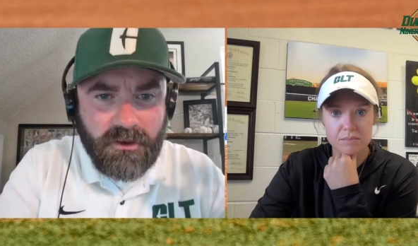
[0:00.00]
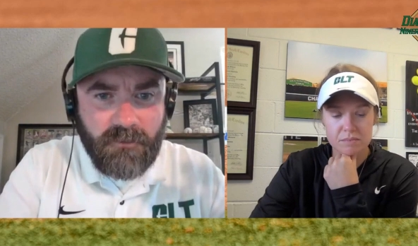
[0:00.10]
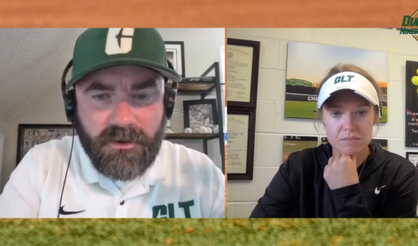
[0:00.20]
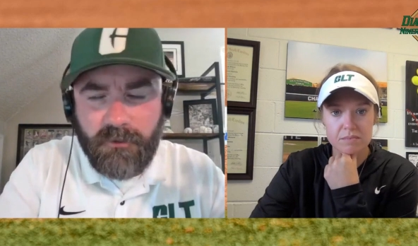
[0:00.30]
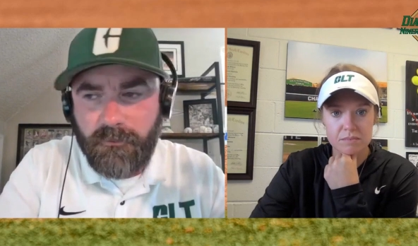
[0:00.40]

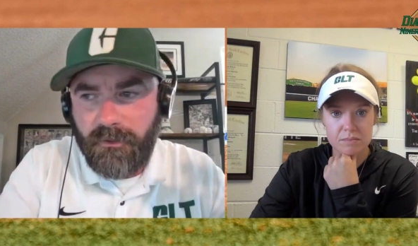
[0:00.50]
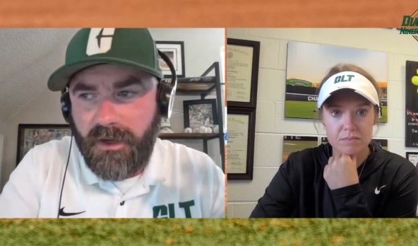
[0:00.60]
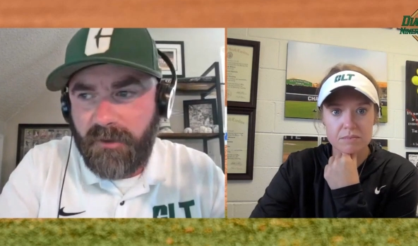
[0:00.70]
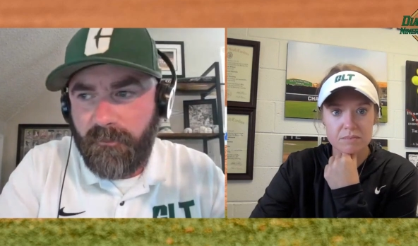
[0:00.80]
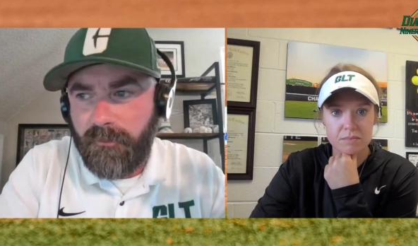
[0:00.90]
Speaker 1: coming in with a
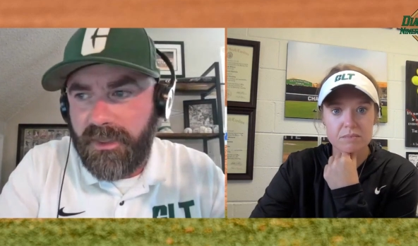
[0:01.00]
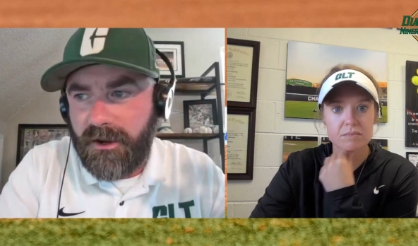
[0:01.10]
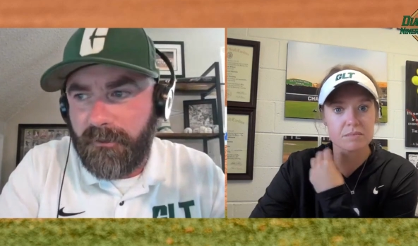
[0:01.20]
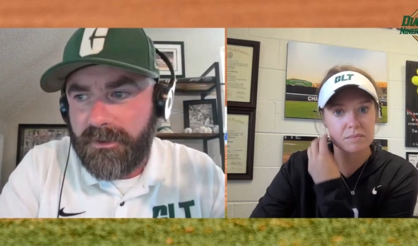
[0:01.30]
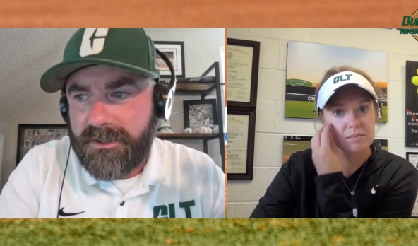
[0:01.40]
lot of
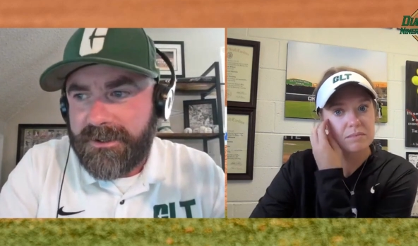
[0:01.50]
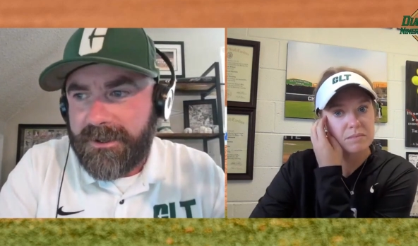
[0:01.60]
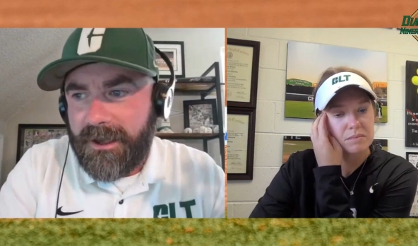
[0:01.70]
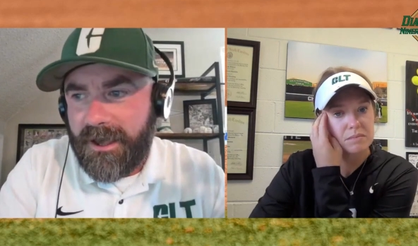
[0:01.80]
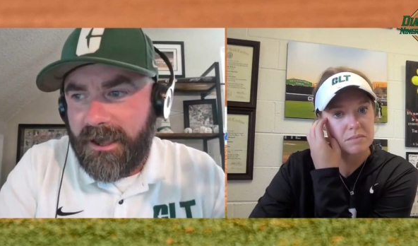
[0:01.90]
momentum.
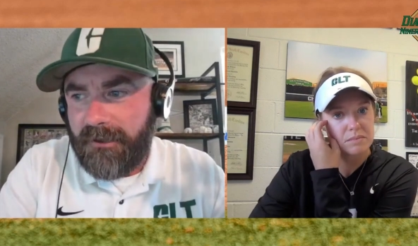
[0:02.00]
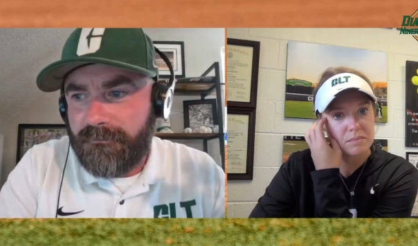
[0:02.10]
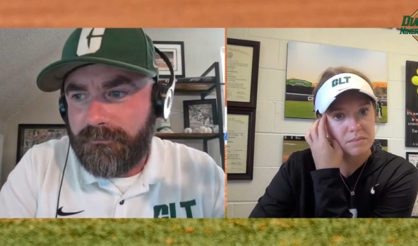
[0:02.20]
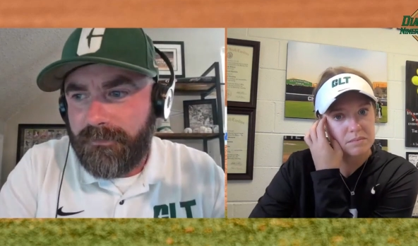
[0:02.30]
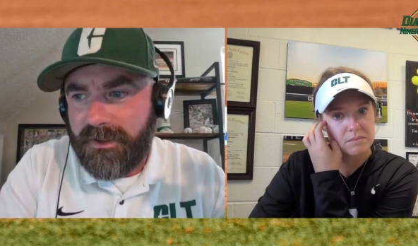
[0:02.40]

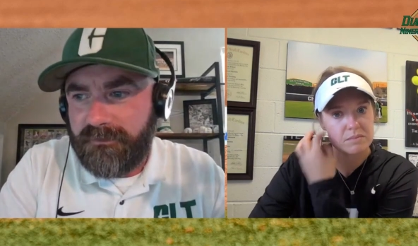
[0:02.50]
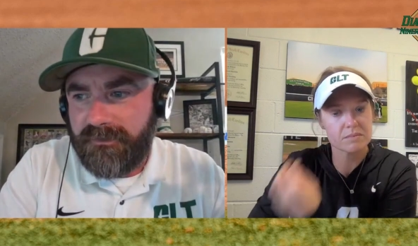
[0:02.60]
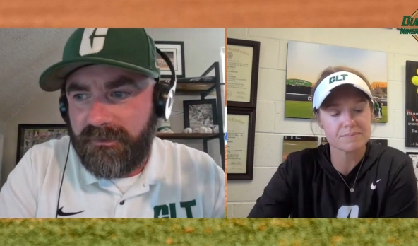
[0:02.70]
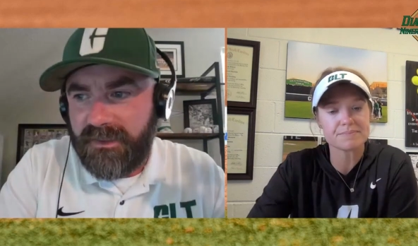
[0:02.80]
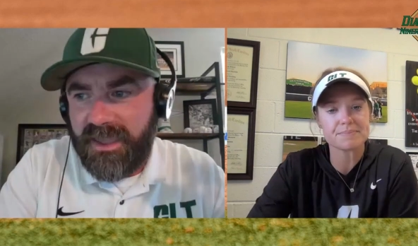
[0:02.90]
Um,
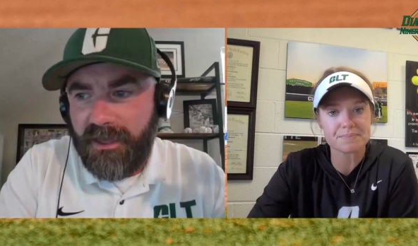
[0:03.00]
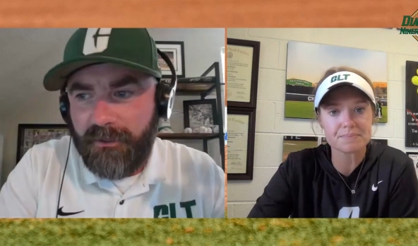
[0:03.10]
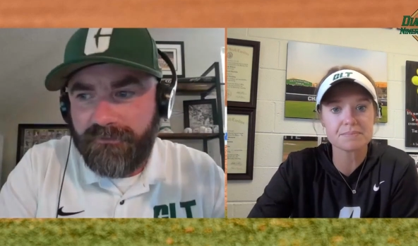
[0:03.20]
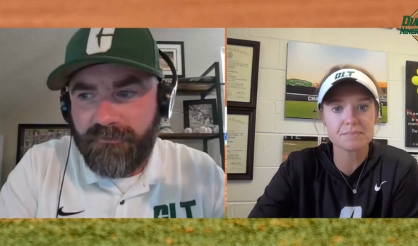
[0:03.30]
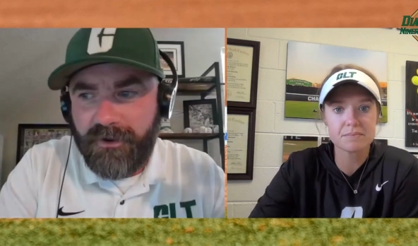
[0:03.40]
but the, the,
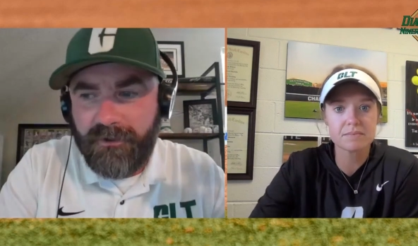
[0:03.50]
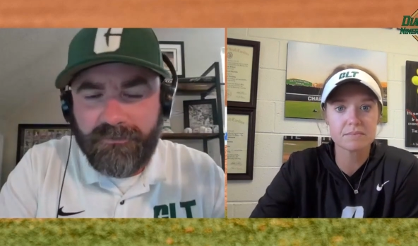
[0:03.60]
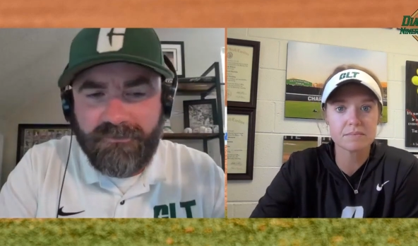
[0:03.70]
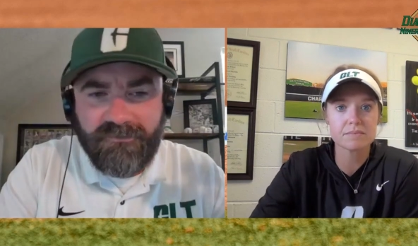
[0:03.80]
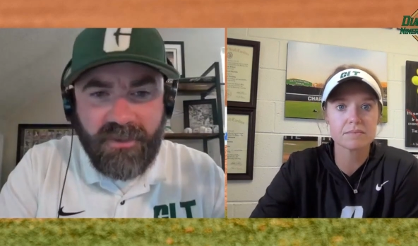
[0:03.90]
Gals
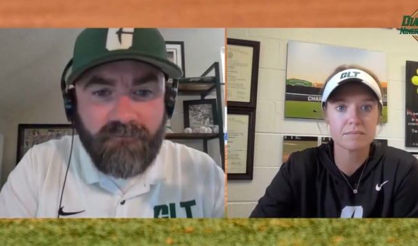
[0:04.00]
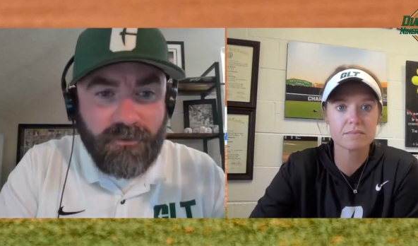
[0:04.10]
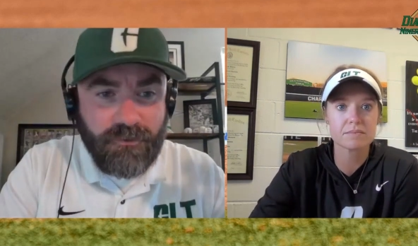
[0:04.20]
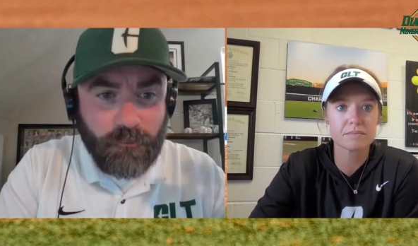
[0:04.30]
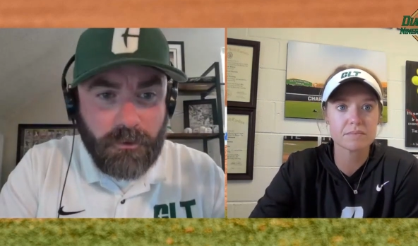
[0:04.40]
trailed
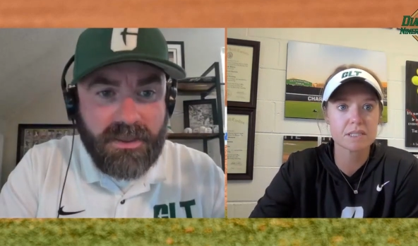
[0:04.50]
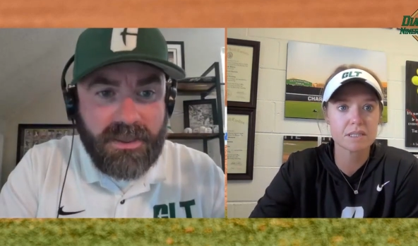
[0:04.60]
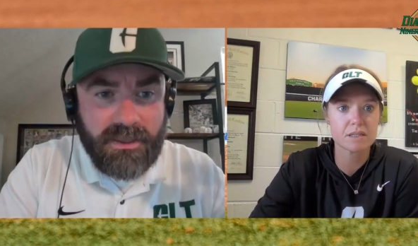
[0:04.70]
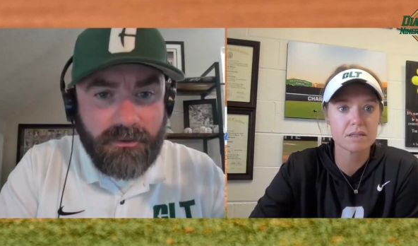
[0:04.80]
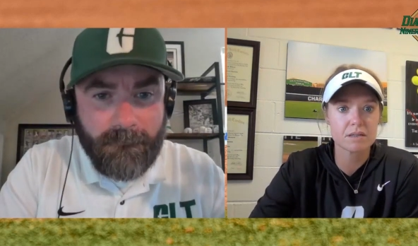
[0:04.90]
seven
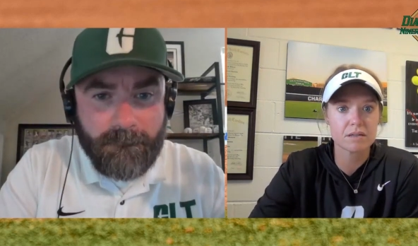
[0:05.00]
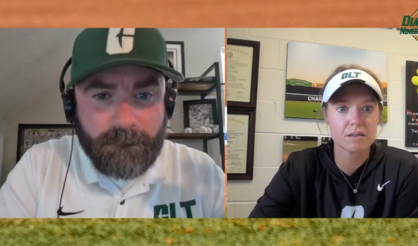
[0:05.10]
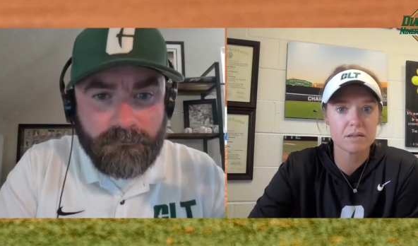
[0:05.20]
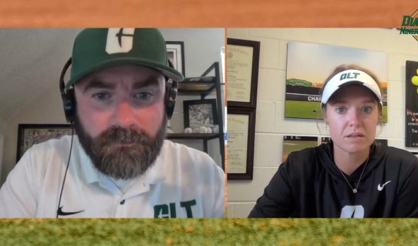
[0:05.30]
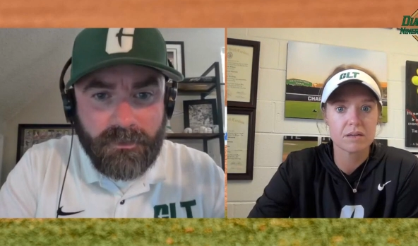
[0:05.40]
three
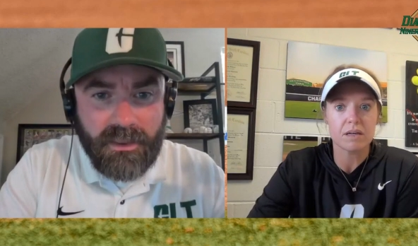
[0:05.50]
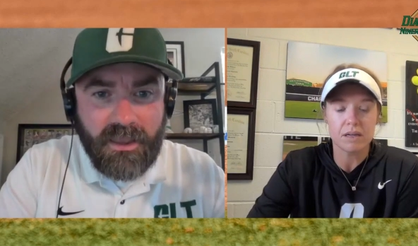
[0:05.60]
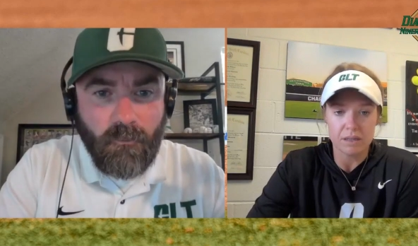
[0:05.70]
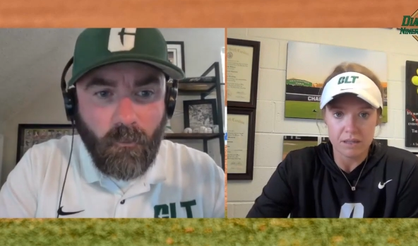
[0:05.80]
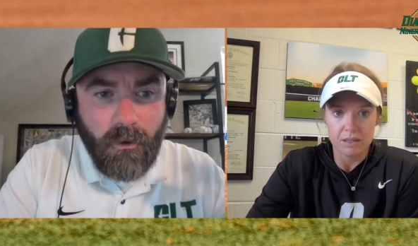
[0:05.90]

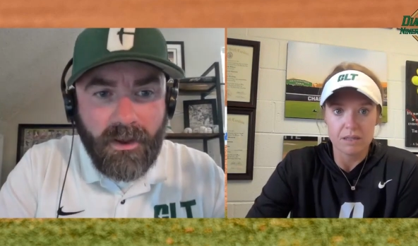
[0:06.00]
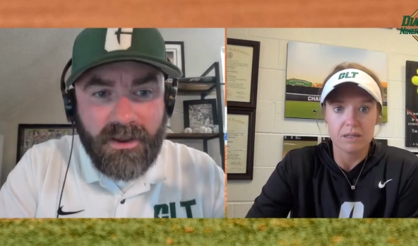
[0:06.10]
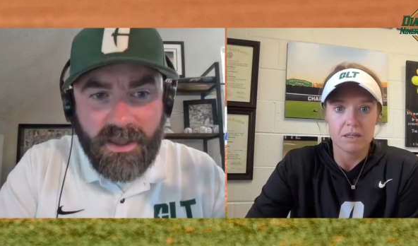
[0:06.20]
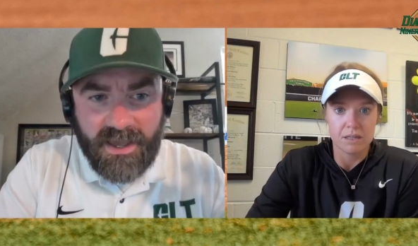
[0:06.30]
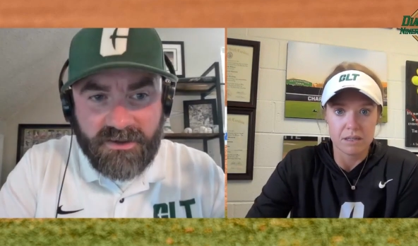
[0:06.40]
and
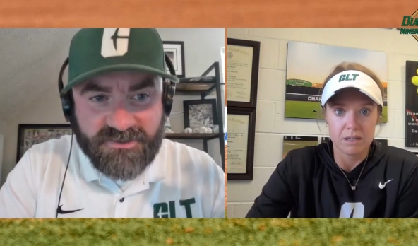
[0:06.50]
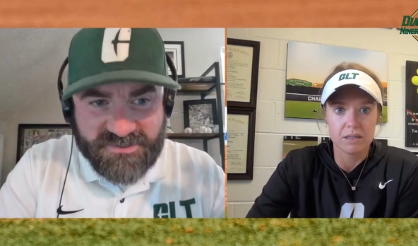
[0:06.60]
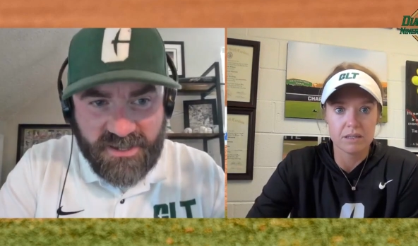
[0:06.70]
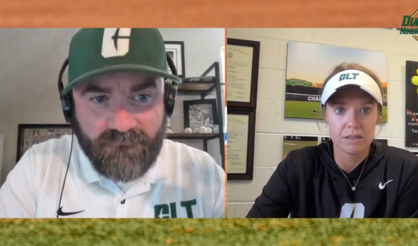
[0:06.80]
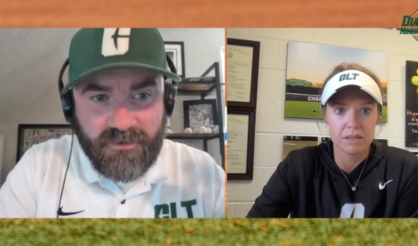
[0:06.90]
won nine to
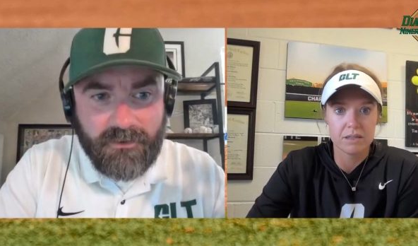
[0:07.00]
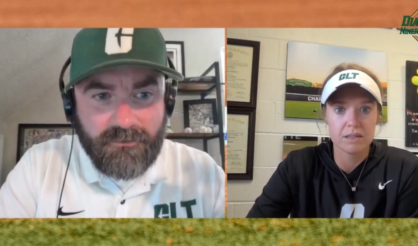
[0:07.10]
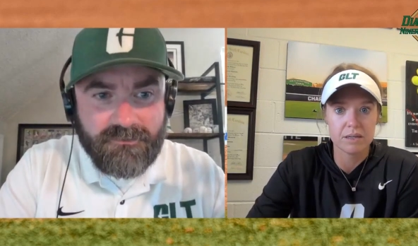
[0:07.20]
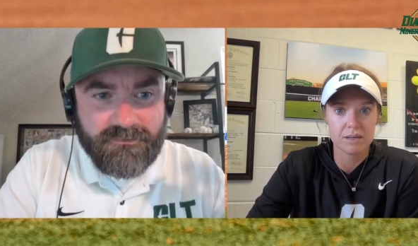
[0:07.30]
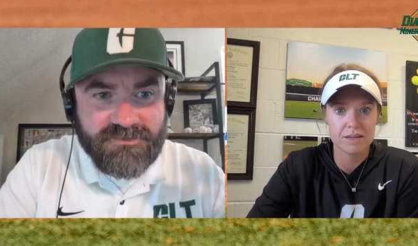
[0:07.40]

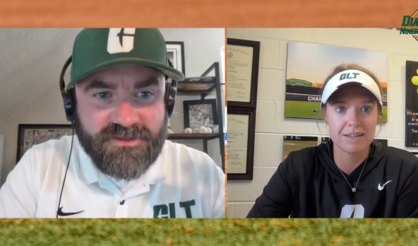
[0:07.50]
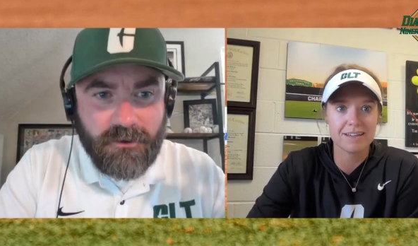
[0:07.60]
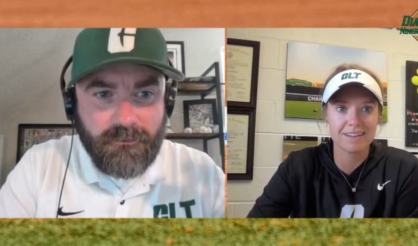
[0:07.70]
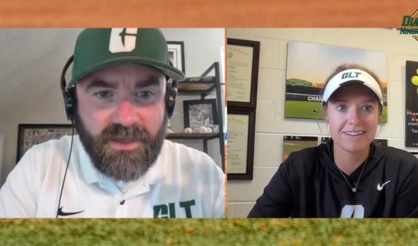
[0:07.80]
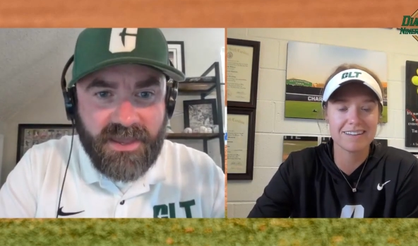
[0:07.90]
seven.
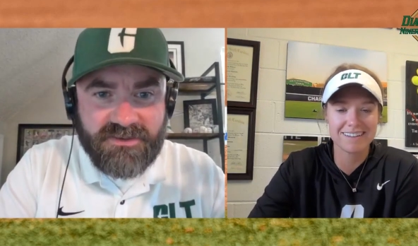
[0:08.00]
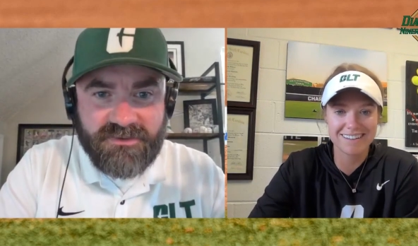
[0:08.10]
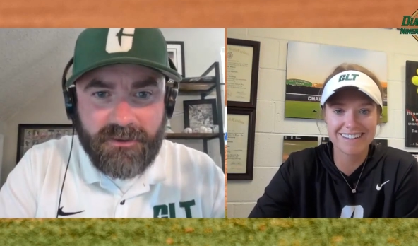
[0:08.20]
So that